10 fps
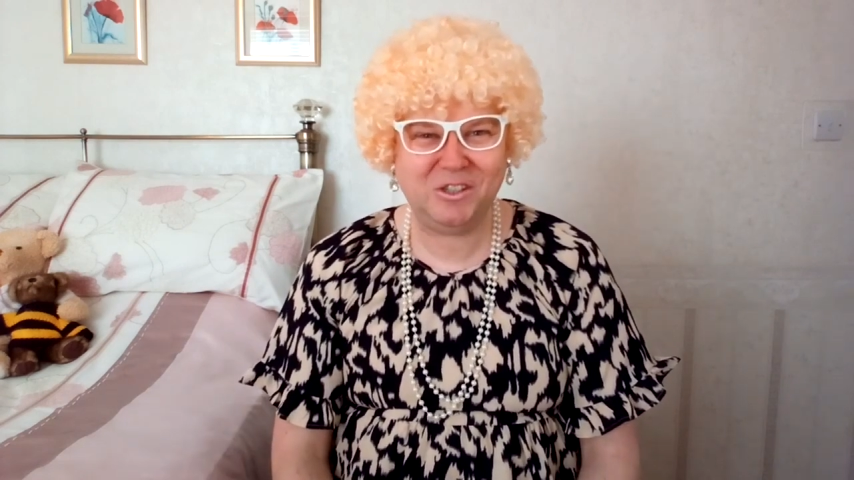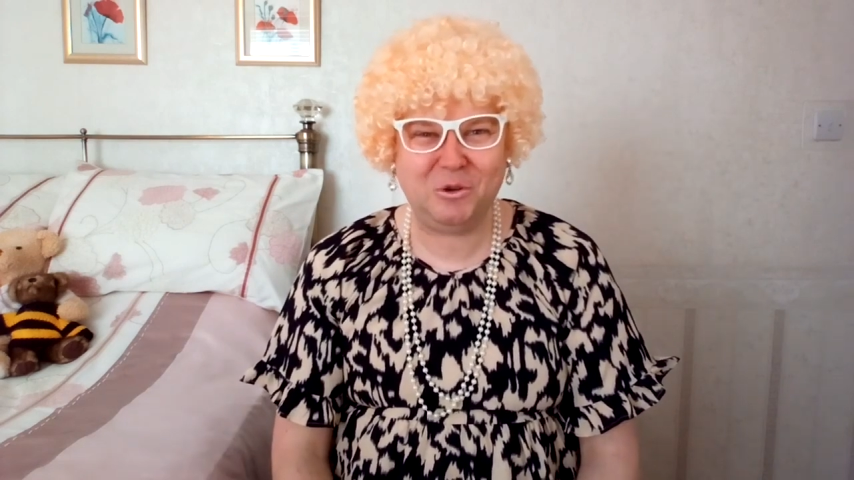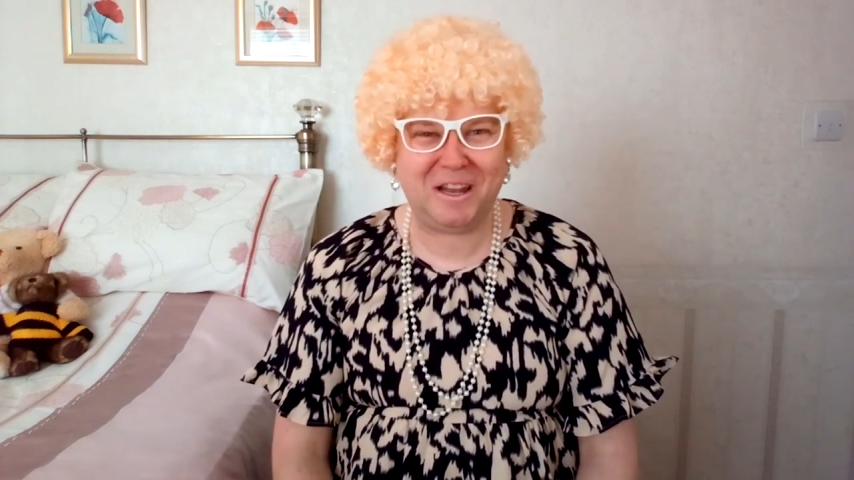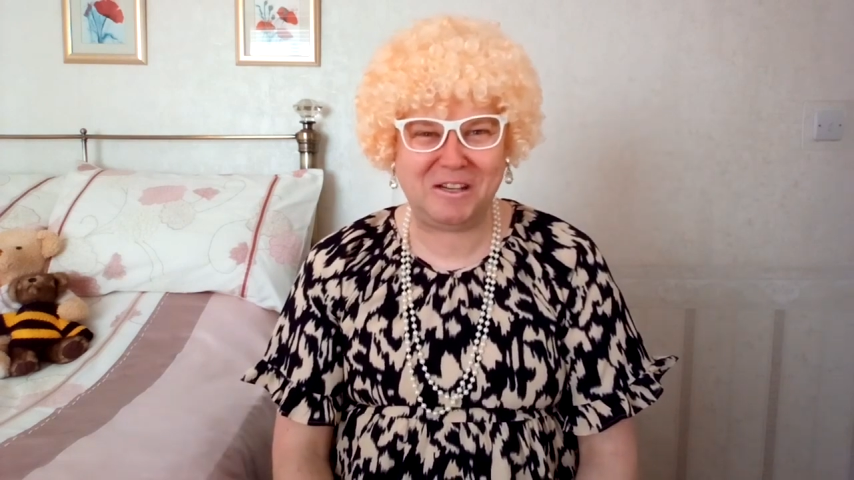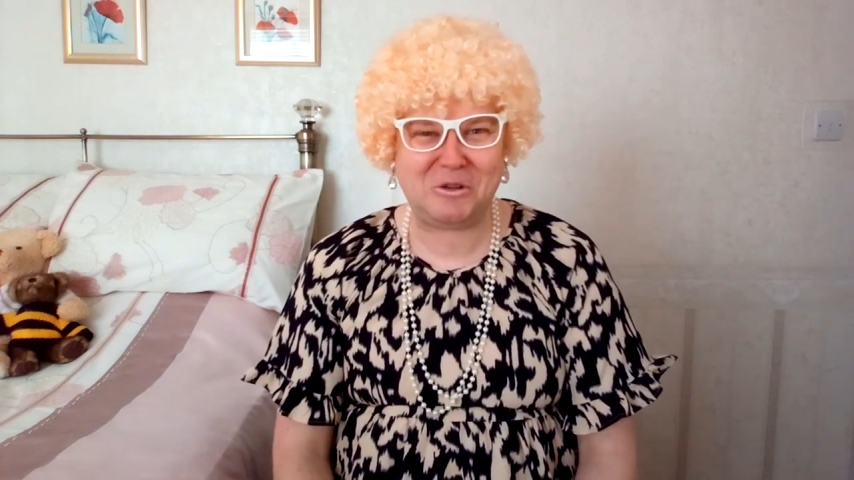you
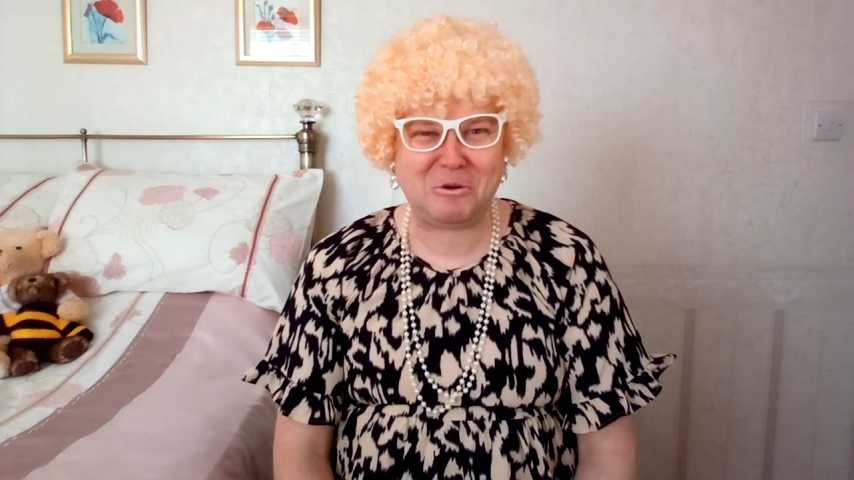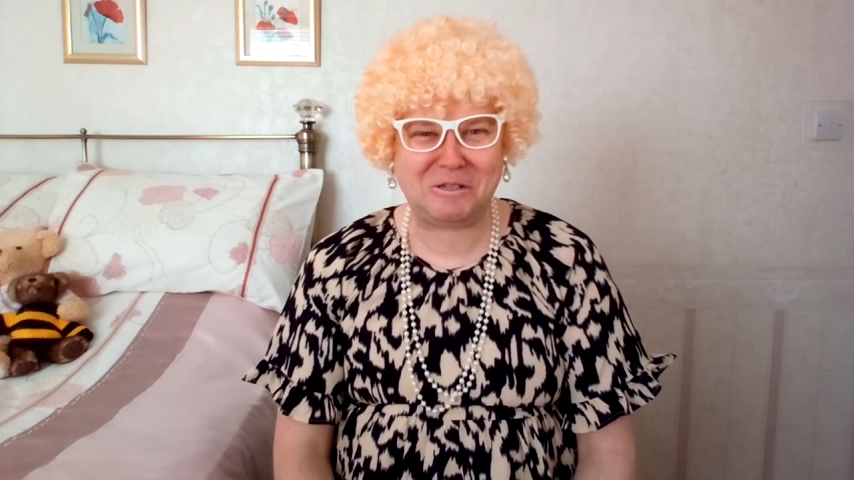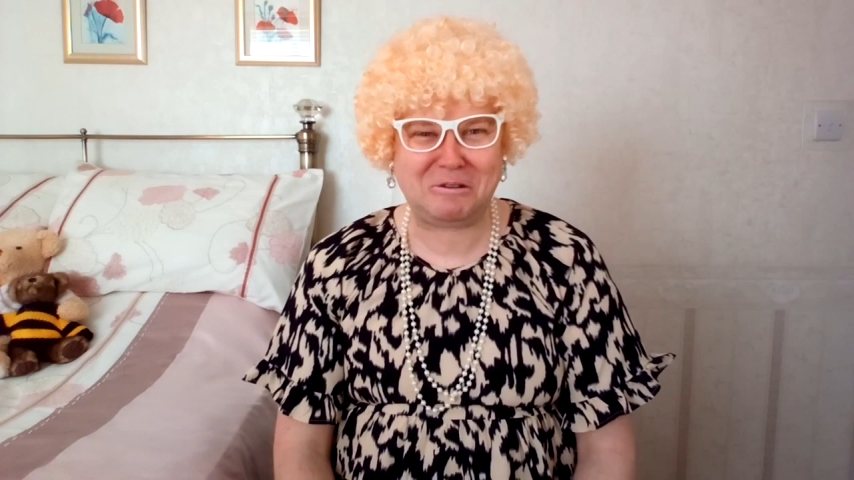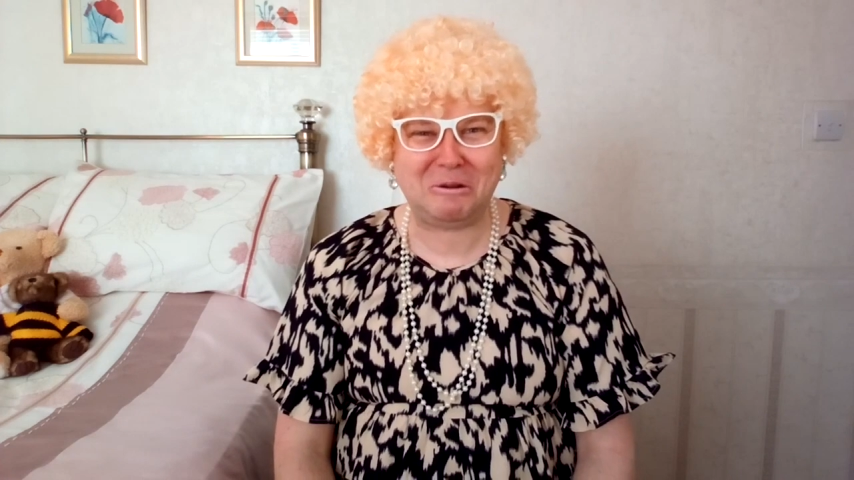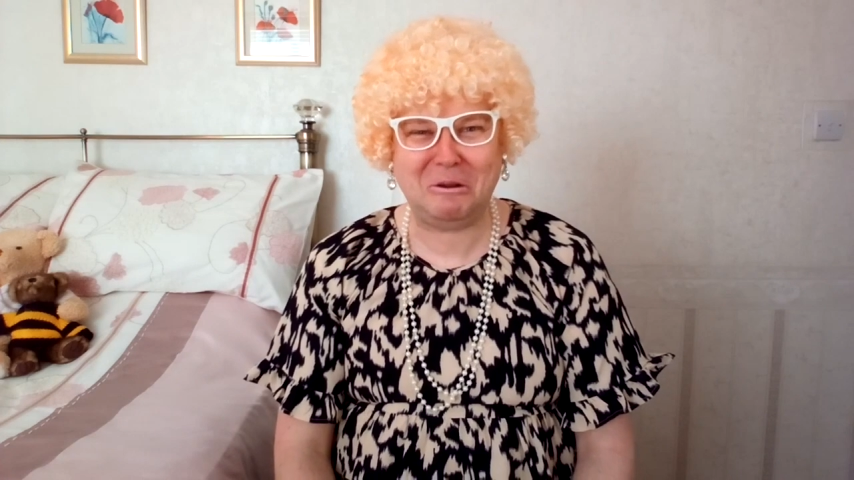know, like
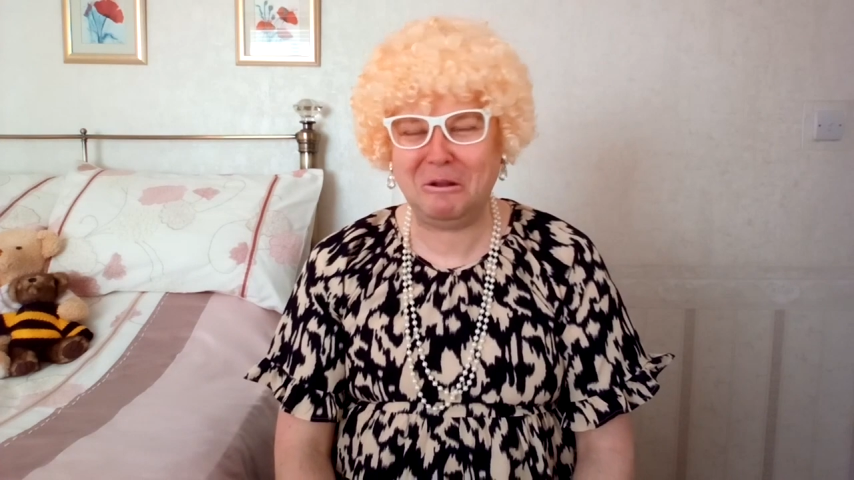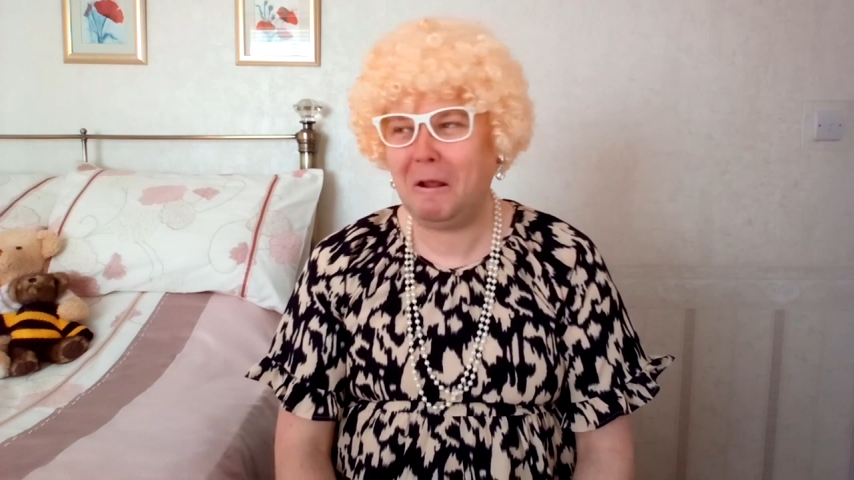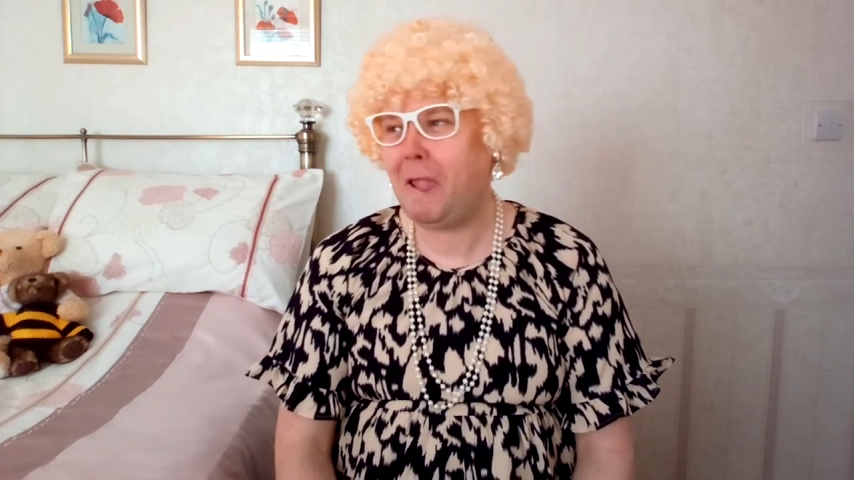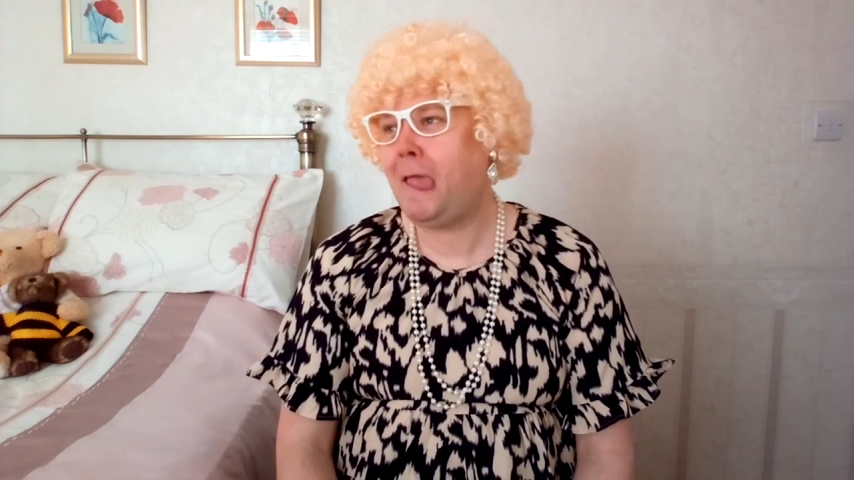Doctor Who.